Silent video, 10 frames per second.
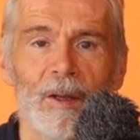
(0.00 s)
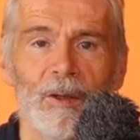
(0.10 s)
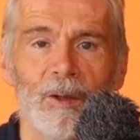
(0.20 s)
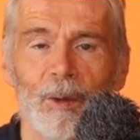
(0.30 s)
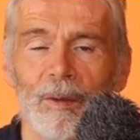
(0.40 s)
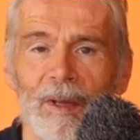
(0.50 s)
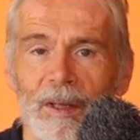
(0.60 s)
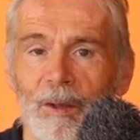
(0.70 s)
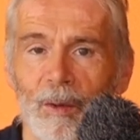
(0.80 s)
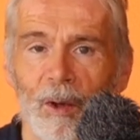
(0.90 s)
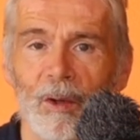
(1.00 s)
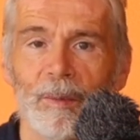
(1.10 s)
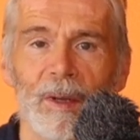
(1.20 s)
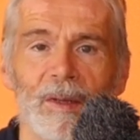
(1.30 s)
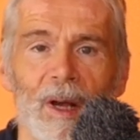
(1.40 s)
so that you
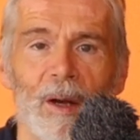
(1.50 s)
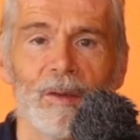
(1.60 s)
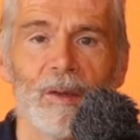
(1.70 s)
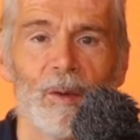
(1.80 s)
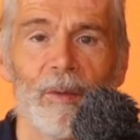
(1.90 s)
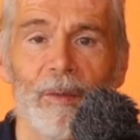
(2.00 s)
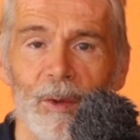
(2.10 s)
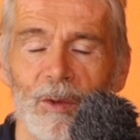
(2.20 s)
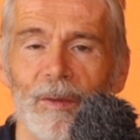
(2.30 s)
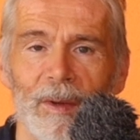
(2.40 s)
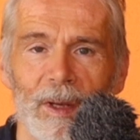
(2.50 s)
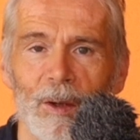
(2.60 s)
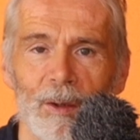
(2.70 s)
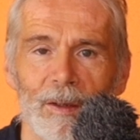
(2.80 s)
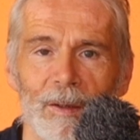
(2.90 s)
don't miss out on future
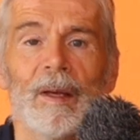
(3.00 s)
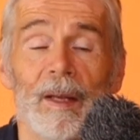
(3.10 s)
videos.